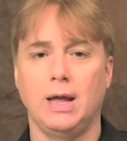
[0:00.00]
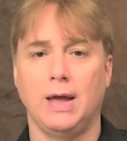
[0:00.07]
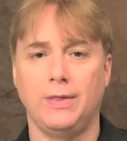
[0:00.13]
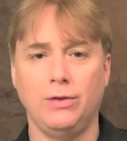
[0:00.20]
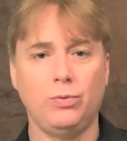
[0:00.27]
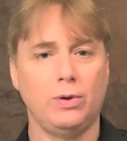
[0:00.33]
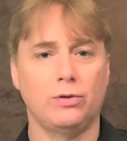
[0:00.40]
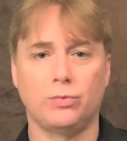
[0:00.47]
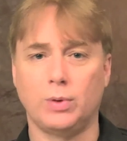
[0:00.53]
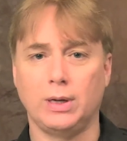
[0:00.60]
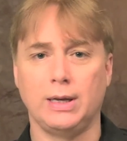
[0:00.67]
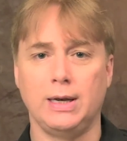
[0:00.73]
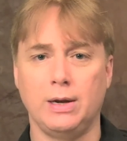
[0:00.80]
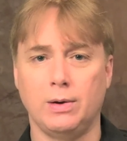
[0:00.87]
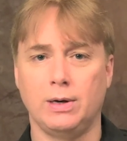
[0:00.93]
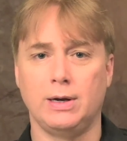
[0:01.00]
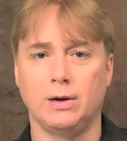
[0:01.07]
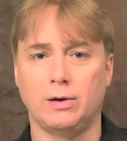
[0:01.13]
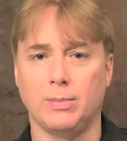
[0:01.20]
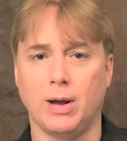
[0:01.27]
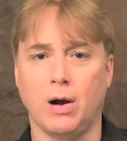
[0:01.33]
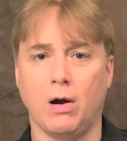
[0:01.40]
And this one is really near and dear
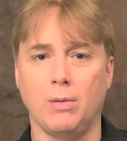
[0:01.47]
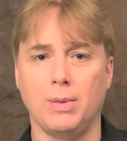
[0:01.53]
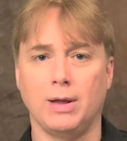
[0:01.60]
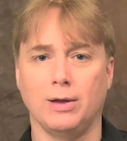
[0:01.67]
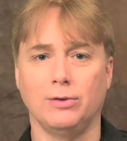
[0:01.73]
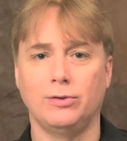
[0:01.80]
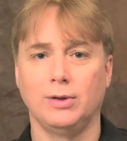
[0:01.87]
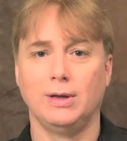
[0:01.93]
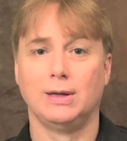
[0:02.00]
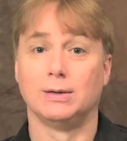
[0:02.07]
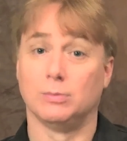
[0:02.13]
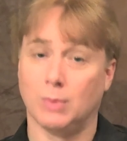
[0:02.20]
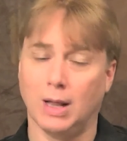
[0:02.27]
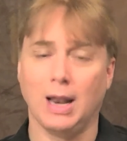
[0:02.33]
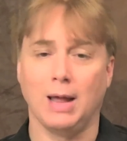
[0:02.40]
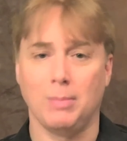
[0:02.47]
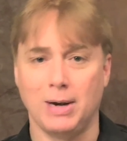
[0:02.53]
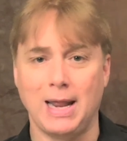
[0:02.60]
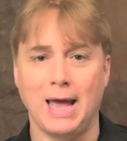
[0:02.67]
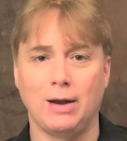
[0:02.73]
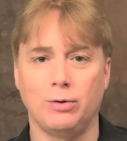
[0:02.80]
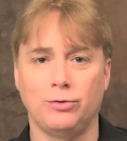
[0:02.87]
to my heart because, well, I'm a
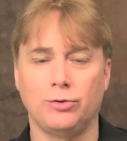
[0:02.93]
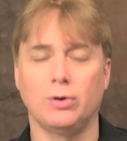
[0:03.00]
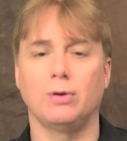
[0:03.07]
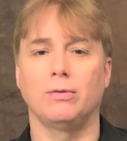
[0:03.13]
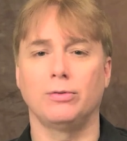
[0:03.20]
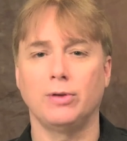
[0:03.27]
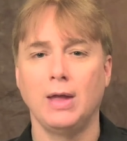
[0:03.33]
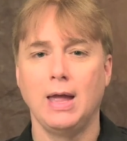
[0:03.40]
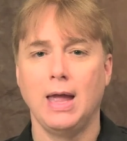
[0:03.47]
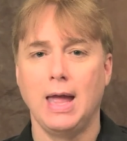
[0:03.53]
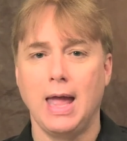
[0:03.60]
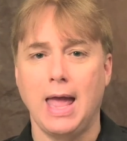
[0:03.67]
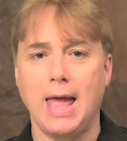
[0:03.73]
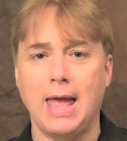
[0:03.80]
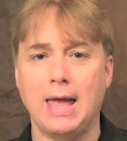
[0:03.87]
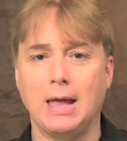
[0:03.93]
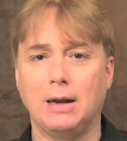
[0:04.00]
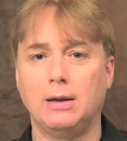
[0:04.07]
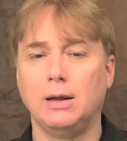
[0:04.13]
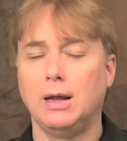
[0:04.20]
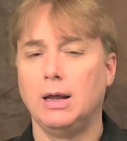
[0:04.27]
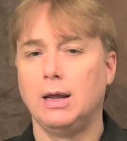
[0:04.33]
dad who serves. And